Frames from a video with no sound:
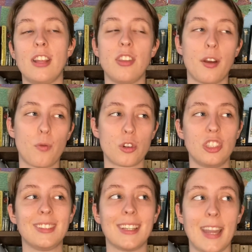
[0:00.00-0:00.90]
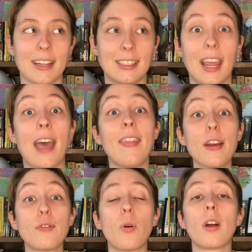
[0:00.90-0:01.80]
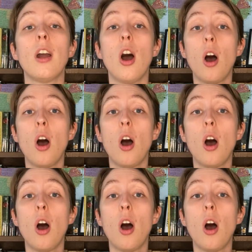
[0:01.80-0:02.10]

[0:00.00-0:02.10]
and therefore she's connected, and therefore,